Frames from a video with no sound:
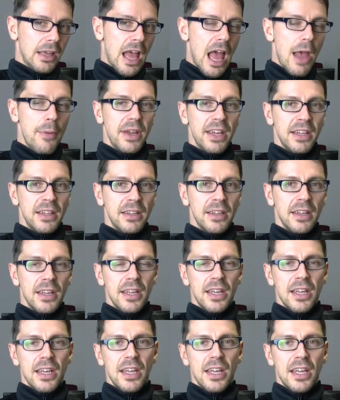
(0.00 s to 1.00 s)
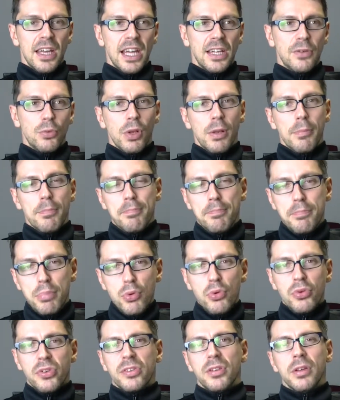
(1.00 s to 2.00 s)
I mean, it will
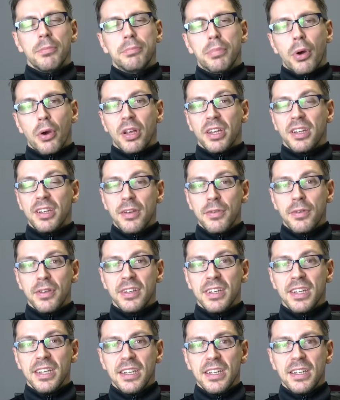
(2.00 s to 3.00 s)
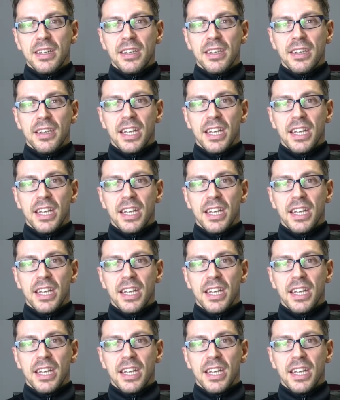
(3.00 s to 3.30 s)
boost your productivity